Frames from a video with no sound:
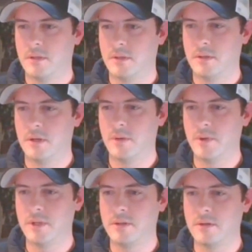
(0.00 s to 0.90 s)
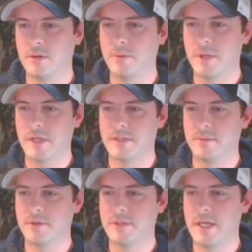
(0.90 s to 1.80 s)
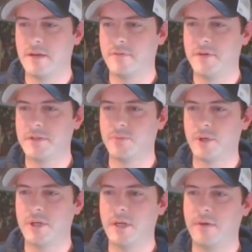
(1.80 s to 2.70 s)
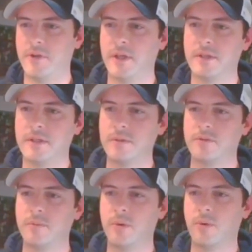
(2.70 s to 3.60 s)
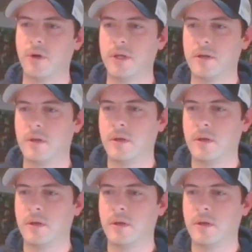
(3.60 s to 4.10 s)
There we go. We got some of the sound effects working. Everything seems to be working.